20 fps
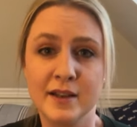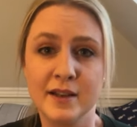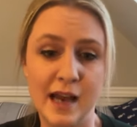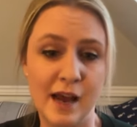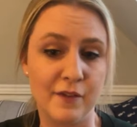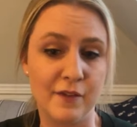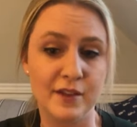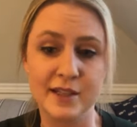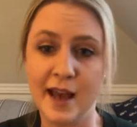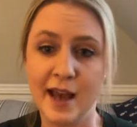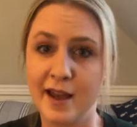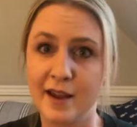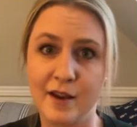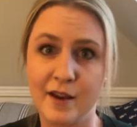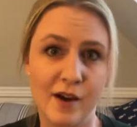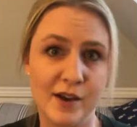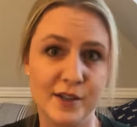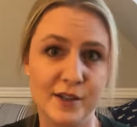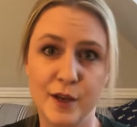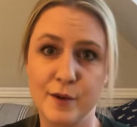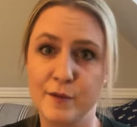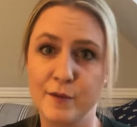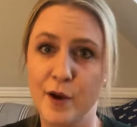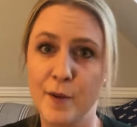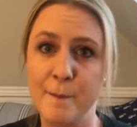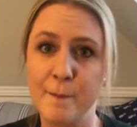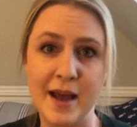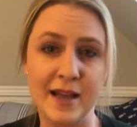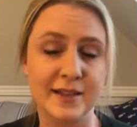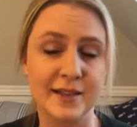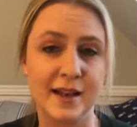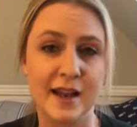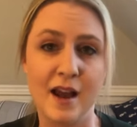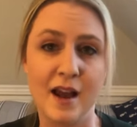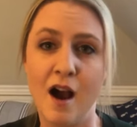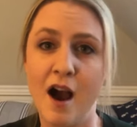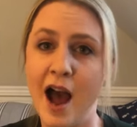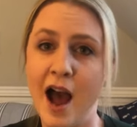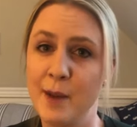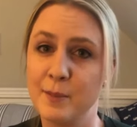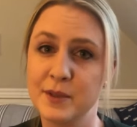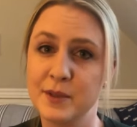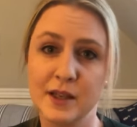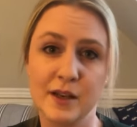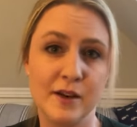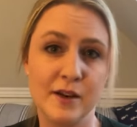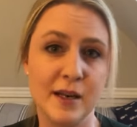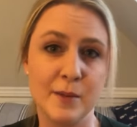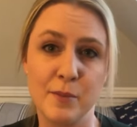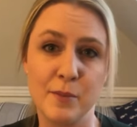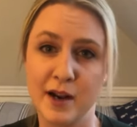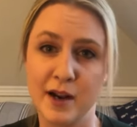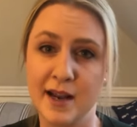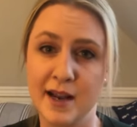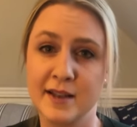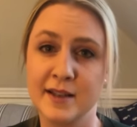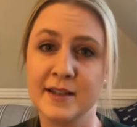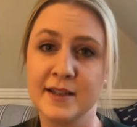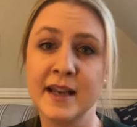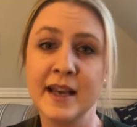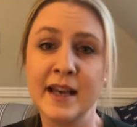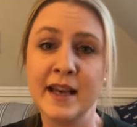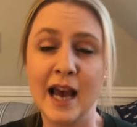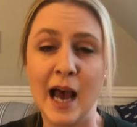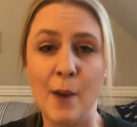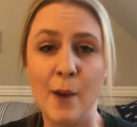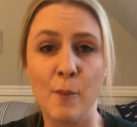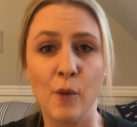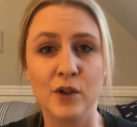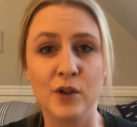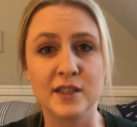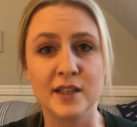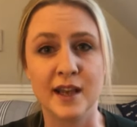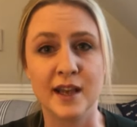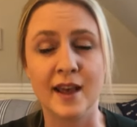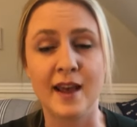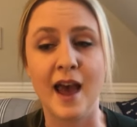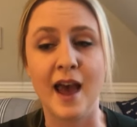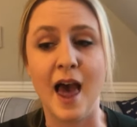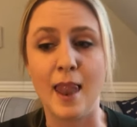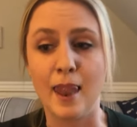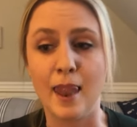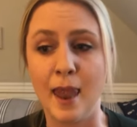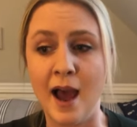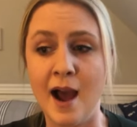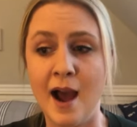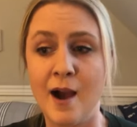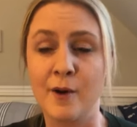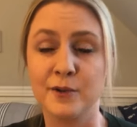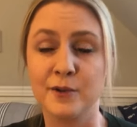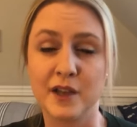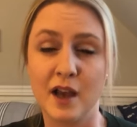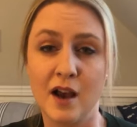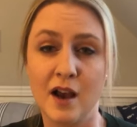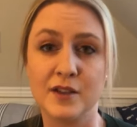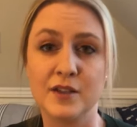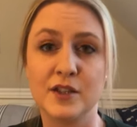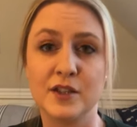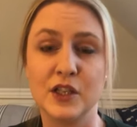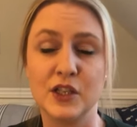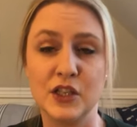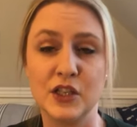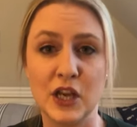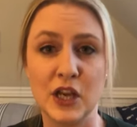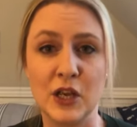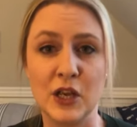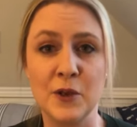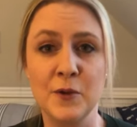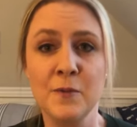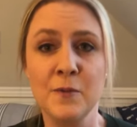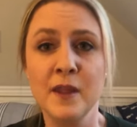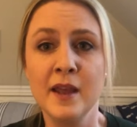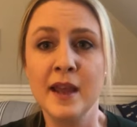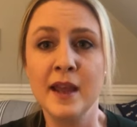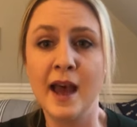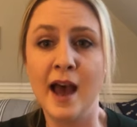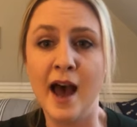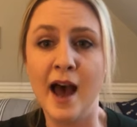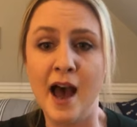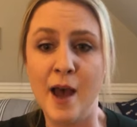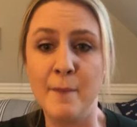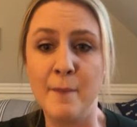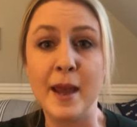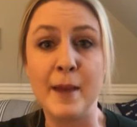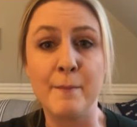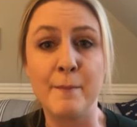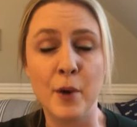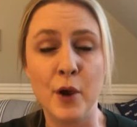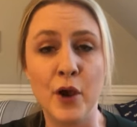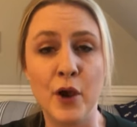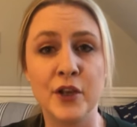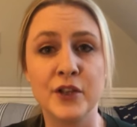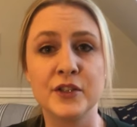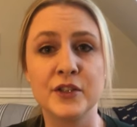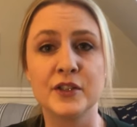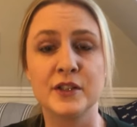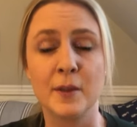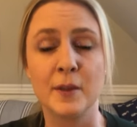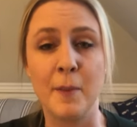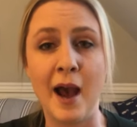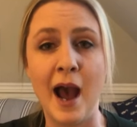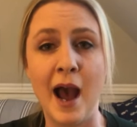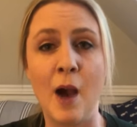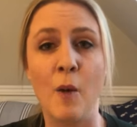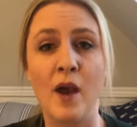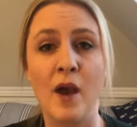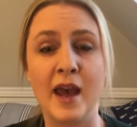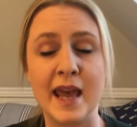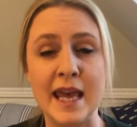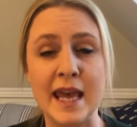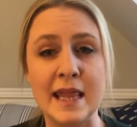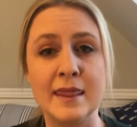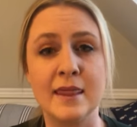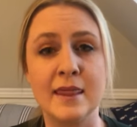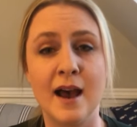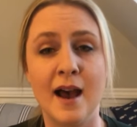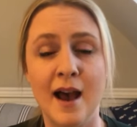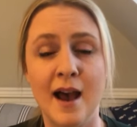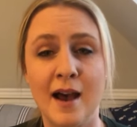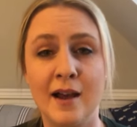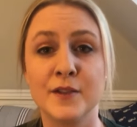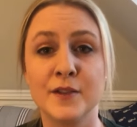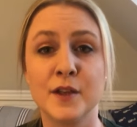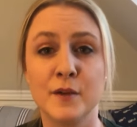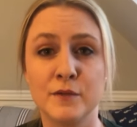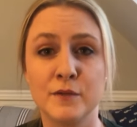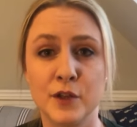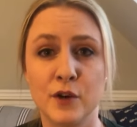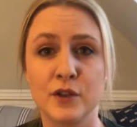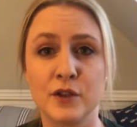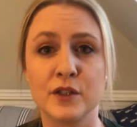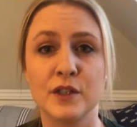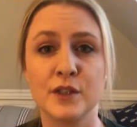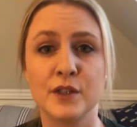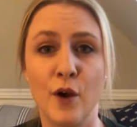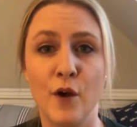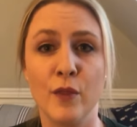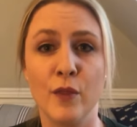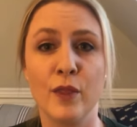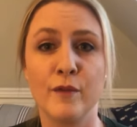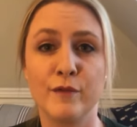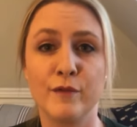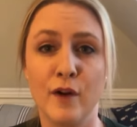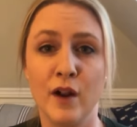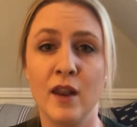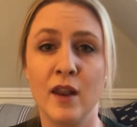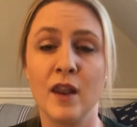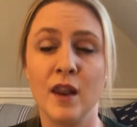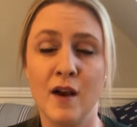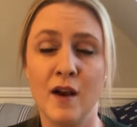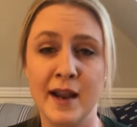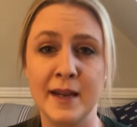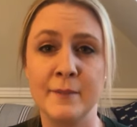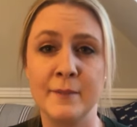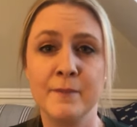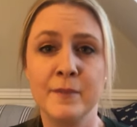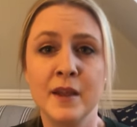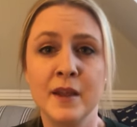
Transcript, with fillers: Now, the tech guys over at Messly are absolutely brilliant. And what it allows us to do, um, it puts the power in the hands of doctors on the front line.